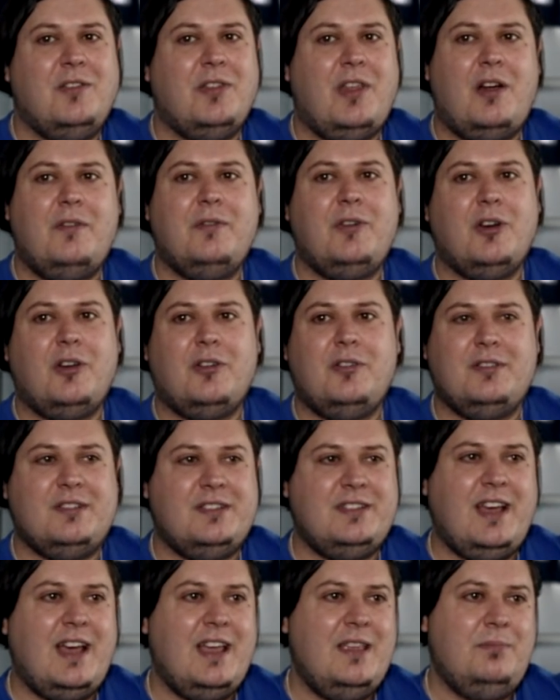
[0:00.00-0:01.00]
although I've got it
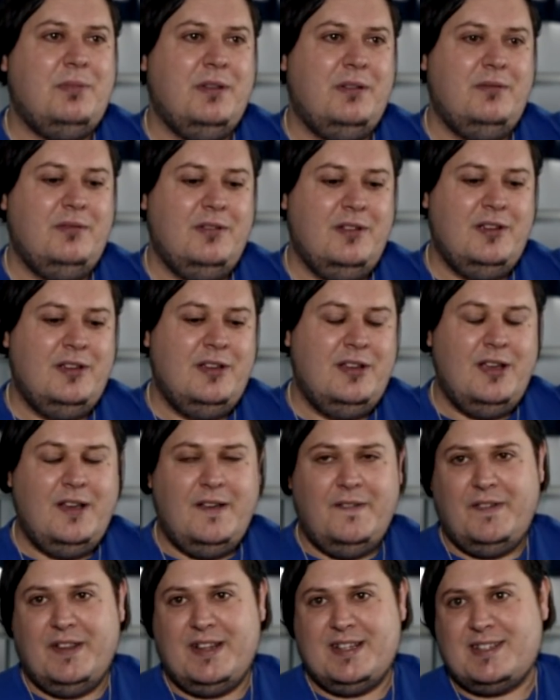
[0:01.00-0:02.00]
on tape, and
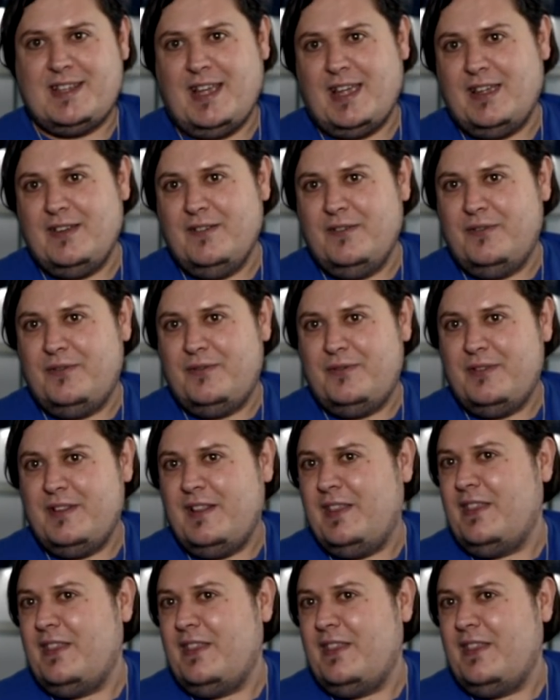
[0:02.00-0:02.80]
for the sake of